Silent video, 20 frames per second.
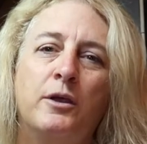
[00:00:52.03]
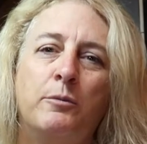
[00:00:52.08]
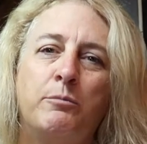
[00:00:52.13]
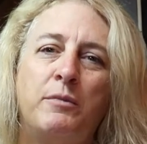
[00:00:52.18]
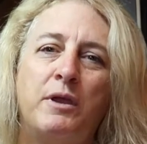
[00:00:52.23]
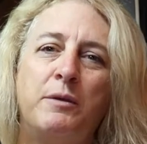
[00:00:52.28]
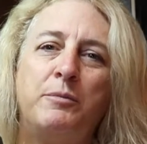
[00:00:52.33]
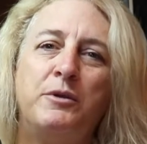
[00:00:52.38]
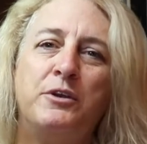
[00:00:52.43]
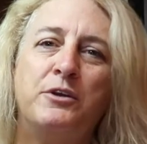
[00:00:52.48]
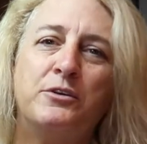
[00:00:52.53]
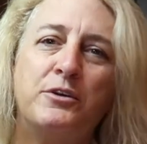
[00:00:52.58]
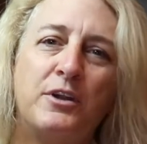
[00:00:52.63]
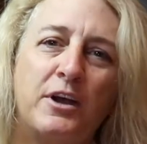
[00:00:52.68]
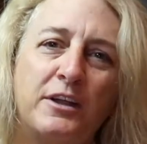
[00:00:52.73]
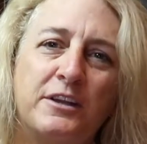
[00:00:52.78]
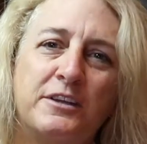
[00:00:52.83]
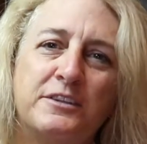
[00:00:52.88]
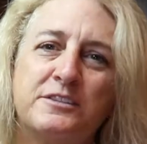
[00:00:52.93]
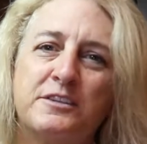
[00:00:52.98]
maybe you're
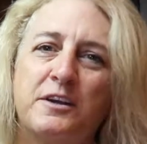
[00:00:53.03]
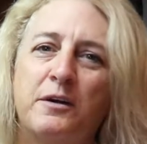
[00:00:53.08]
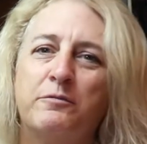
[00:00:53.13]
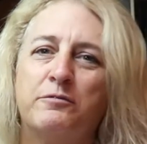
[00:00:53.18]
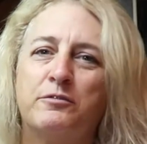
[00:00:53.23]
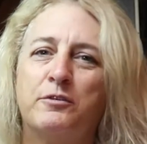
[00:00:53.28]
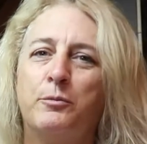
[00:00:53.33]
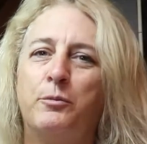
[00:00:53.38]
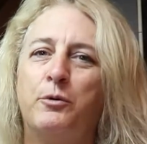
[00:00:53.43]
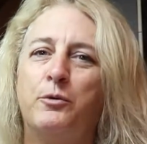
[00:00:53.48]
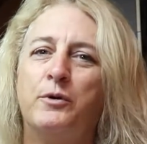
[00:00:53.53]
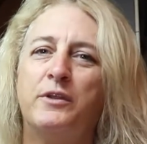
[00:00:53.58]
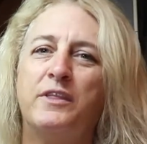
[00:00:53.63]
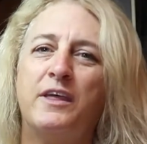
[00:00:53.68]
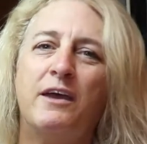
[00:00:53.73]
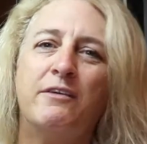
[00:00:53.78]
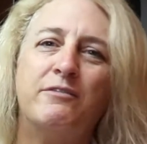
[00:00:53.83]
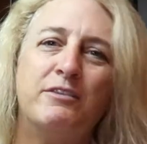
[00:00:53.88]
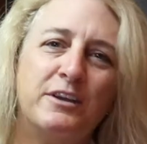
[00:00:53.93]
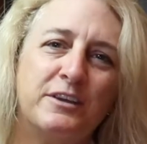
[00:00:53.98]
not as comfortable with
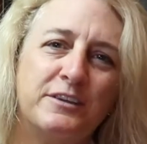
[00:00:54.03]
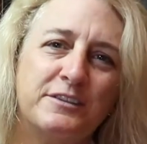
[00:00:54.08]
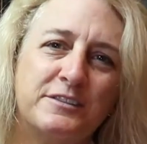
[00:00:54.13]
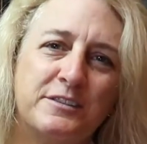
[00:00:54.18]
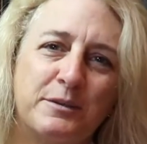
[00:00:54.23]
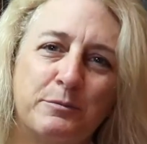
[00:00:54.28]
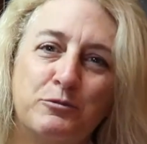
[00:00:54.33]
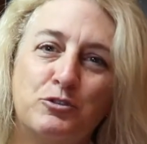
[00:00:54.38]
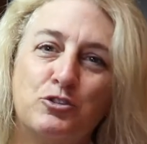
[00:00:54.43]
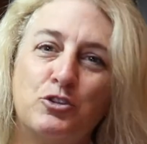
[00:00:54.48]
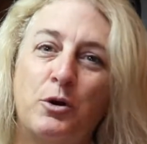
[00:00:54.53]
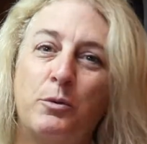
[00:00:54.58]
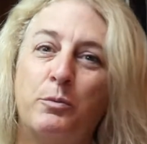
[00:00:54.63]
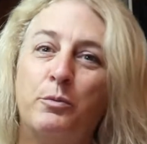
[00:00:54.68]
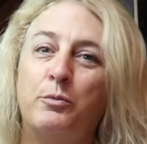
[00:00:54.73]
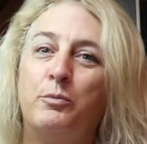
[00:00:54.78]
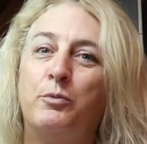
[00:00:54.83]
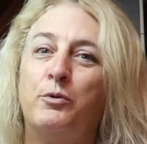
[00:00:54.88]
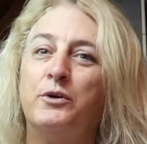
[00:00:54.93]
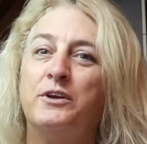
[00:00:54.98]
having some sharp
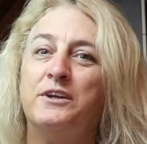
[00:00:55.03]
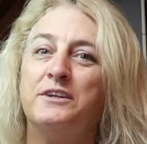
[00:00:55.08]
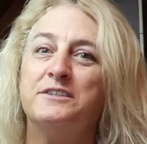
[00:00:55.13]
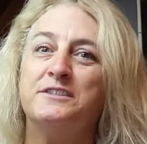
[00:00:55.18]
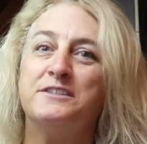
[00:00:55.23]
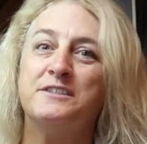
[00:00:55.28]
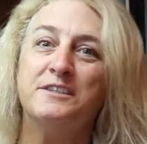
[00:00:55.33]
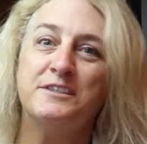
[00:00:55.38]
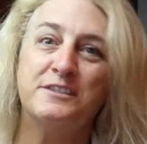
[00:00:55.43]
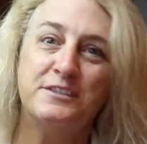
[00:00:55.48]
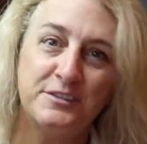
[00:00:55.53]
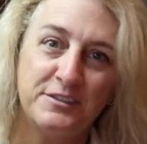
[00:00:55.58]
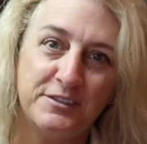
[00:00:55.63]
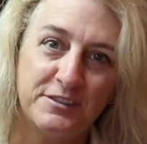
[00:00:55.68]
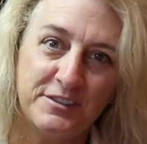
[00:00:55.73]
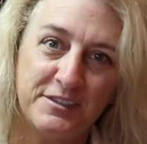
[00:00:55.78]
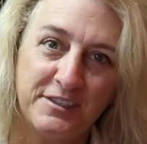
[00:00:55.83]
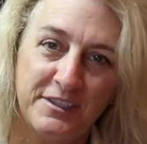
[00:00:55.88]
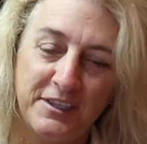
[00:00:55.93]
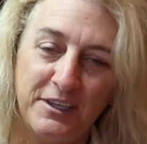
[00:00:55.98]
pointed
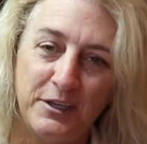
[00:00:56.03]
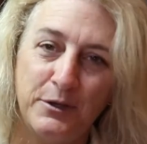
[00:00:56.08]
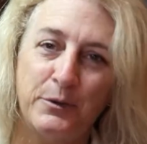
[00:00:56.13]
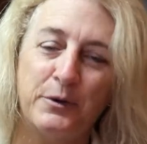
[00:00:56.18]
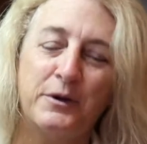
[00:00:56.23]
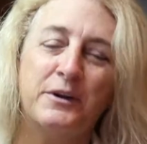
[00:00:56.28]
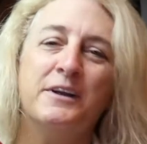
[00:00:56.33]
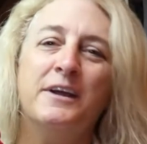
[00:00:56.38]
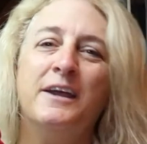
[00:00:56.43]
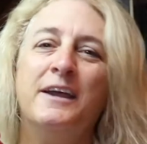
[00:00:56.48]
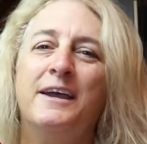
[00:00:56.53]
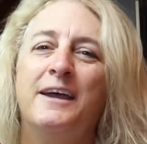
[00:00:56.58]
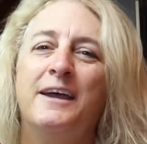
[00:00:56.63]
scissors that you are